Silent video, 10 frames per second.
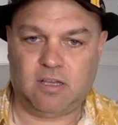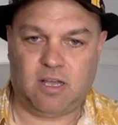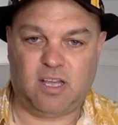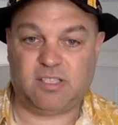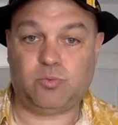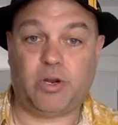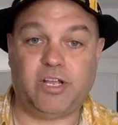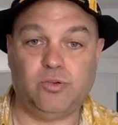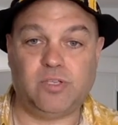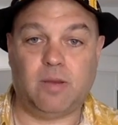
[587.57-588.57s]
It's what I
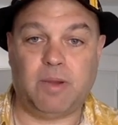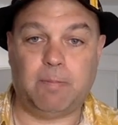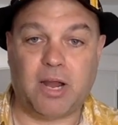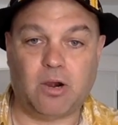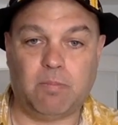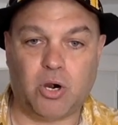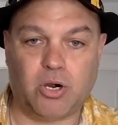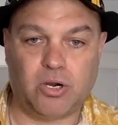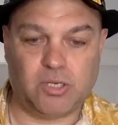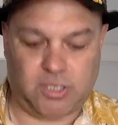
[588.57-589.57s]
used on my butter
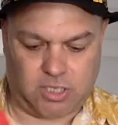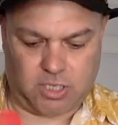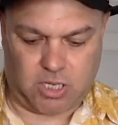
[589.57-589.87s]
burgers.